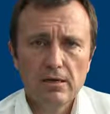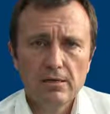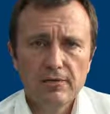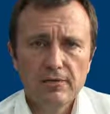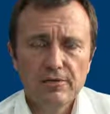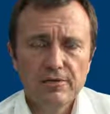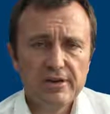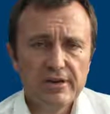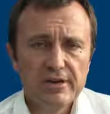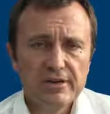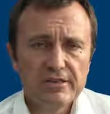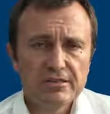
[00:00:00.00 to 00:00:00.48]

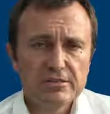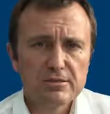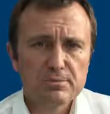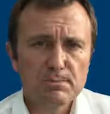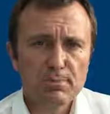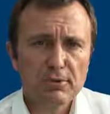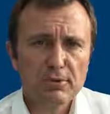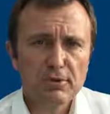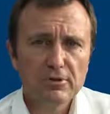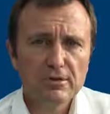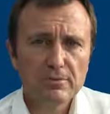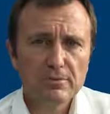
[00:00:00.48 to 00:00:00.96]
The next
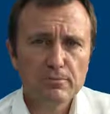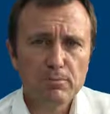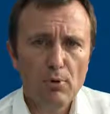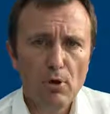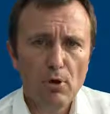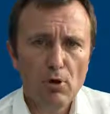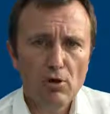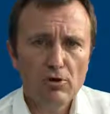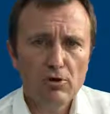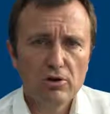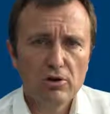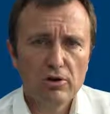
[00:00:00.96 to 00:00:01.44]
building
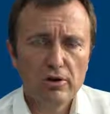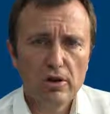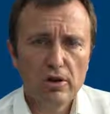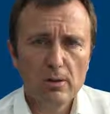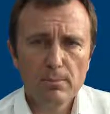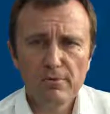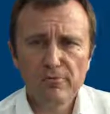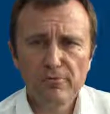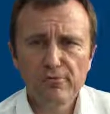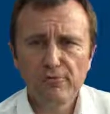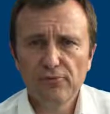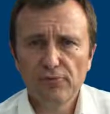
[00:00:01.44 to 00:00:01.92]
block,
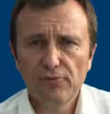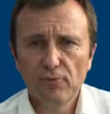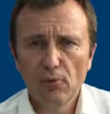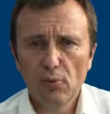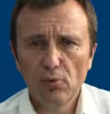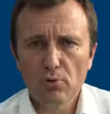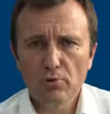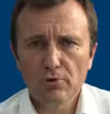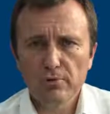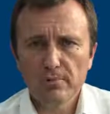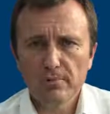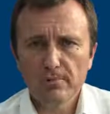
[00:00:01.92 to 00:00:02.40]
number
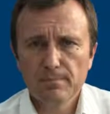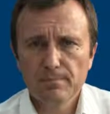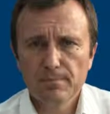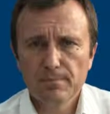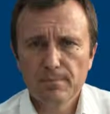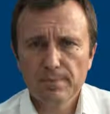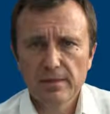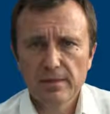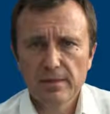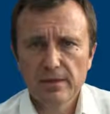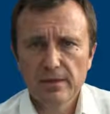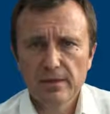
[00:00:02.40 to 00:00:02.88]
4,
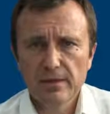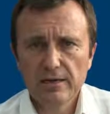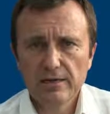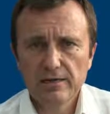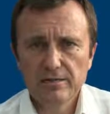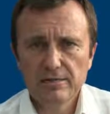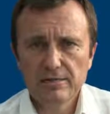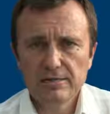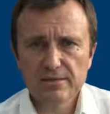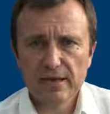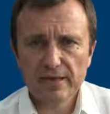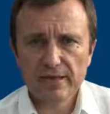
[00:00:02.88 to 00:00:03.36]

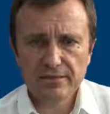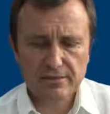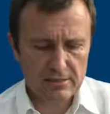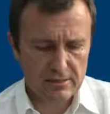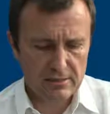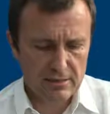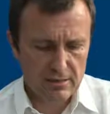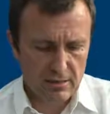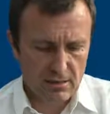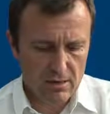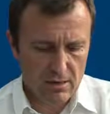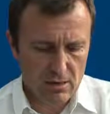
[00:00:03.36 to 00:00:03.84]
is that
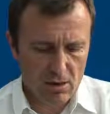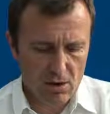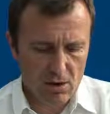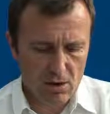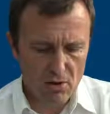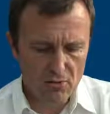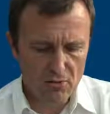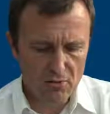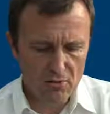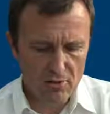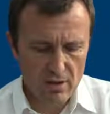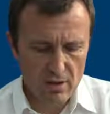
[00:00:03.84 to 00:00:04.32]

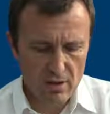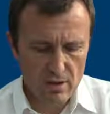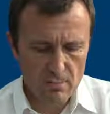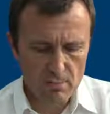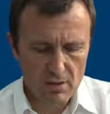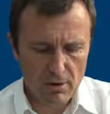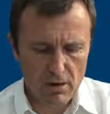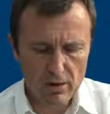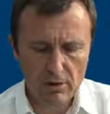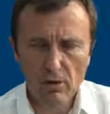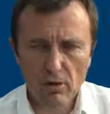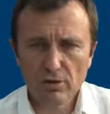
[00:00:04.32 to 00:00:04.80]
of
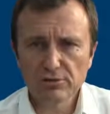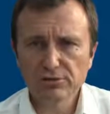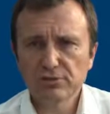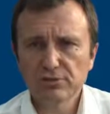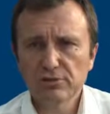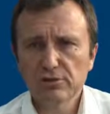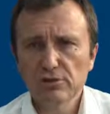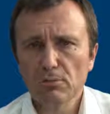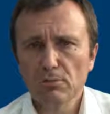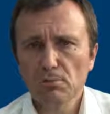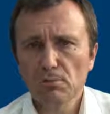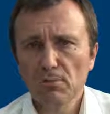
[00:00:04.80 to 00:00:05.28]

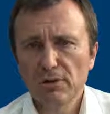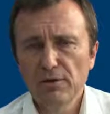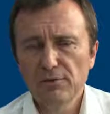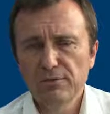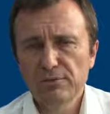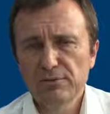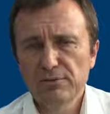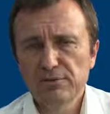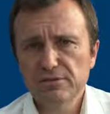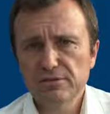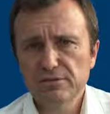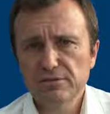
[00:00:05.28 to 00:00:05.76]
biological
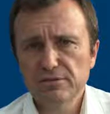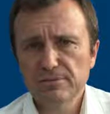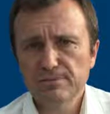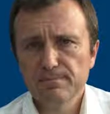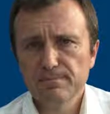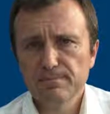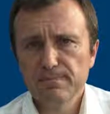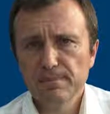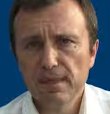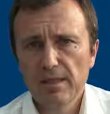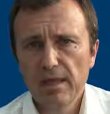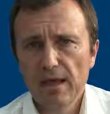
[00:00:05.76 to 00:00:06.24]
methods
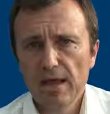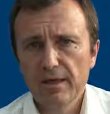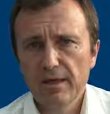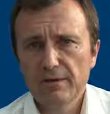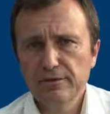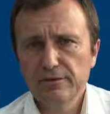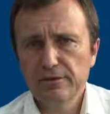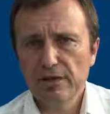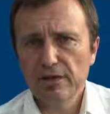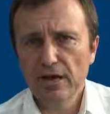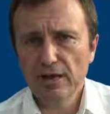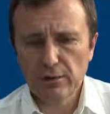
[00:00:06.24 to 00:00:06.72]
and
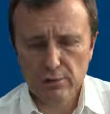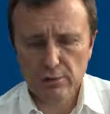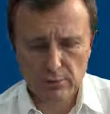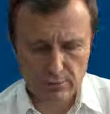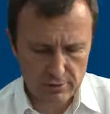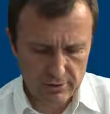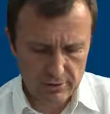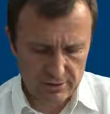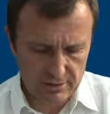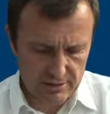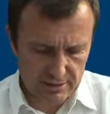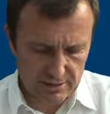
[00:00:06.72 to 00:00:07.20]

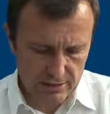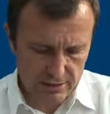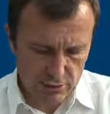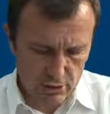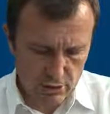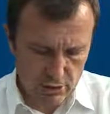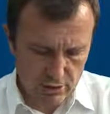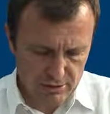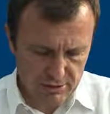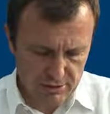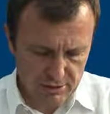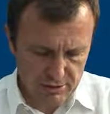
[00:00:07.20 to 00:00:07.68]

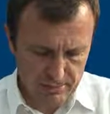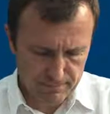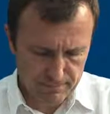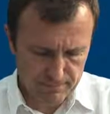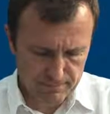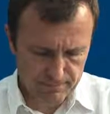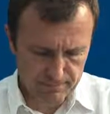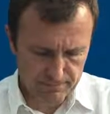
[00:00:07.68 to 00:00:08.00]
nanotechnology.